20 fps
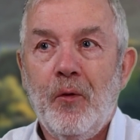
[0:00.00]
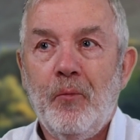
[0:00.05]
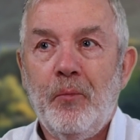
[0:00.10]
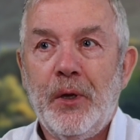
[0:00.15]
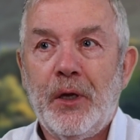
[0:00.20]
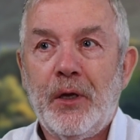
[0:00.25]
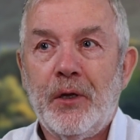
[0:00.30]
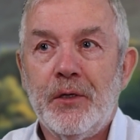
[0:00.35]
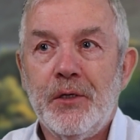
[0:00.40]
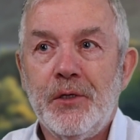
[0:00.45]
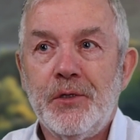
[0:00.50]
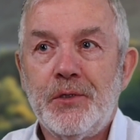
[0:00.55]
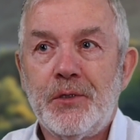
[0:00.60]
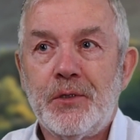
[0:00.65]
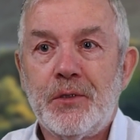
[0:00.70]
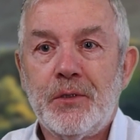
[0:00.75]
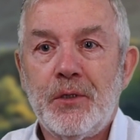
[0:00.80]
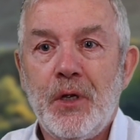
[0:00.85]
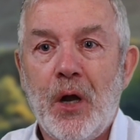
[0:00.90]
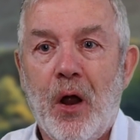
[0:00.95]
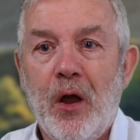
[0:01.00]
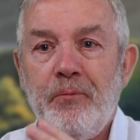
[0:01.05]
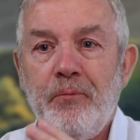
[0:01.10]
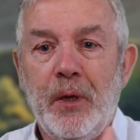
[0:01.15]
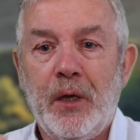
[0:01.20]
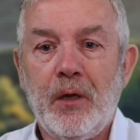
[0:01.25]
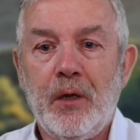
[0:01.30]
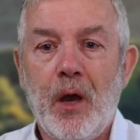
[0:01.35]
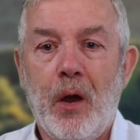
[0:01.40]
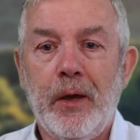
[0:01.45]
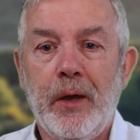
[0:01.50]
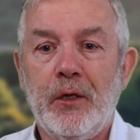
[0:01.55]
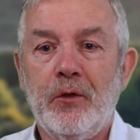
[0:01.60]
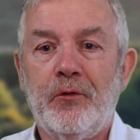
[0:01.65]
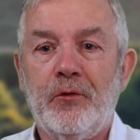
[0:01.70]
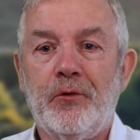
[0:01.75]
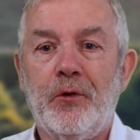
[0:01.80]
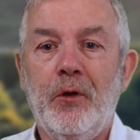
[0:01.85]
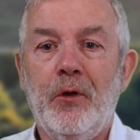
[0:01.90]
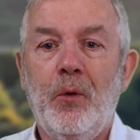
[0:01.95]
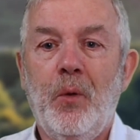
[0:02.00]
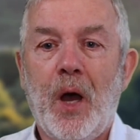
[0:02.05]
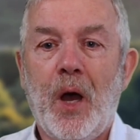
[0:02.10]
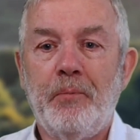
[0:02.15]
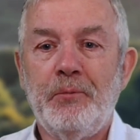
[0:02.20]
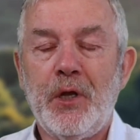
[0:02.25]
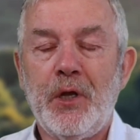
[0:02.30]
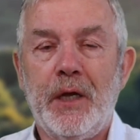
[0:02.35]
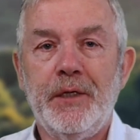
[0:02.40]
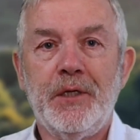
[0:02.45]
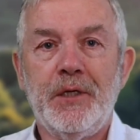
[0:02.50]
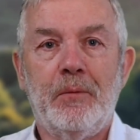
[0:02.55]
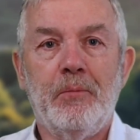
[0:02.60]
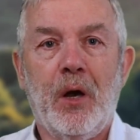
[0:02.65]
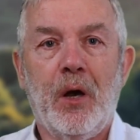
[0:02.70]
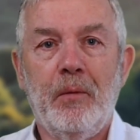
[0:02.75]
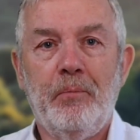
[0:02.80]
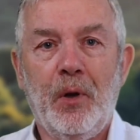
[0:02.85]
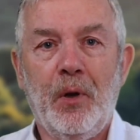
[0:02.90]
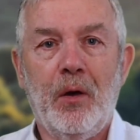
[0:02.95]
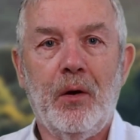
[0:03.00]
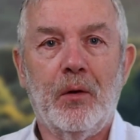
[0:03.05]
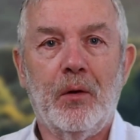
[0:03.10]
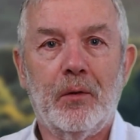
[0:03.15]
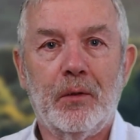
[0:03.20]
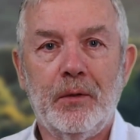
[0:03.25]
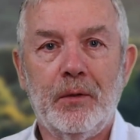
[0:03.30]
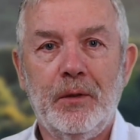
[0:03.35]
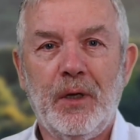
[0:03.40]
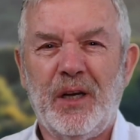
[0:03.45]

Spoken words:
Because, I've been going through updating my blog.